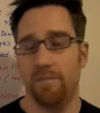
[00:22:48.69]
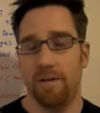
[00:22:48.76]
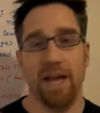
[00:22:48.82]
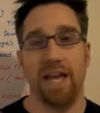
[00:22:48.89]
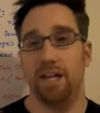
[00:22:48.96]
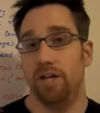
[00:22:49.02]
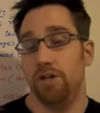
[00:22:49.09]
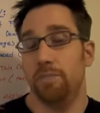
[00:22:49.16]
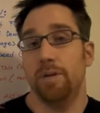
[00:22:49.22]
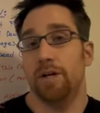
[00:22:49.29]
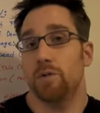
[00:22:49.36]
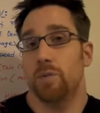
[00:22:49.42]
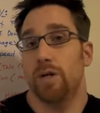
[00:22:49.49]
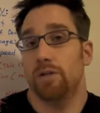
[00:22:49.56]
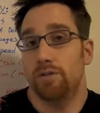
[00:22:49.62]
hey, you might
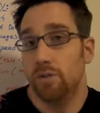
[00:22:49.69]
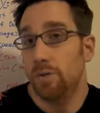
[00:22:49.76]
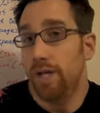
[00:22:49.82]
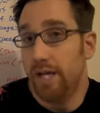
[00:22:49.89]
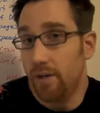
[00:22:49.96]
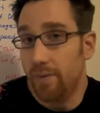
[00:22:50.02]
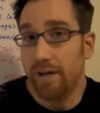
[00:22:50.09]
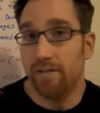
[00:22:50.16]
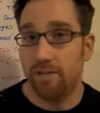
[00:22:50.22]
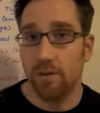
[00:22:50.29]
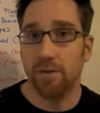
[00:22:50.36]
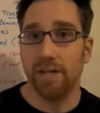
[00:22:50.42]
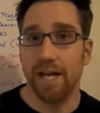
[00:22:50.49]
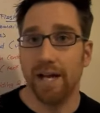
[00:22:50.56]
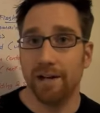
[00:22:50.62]
as well do it anyway if you
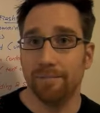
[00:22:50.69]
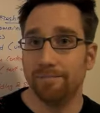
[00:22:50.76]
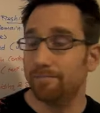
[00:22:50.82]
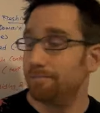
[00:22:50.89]
can get it.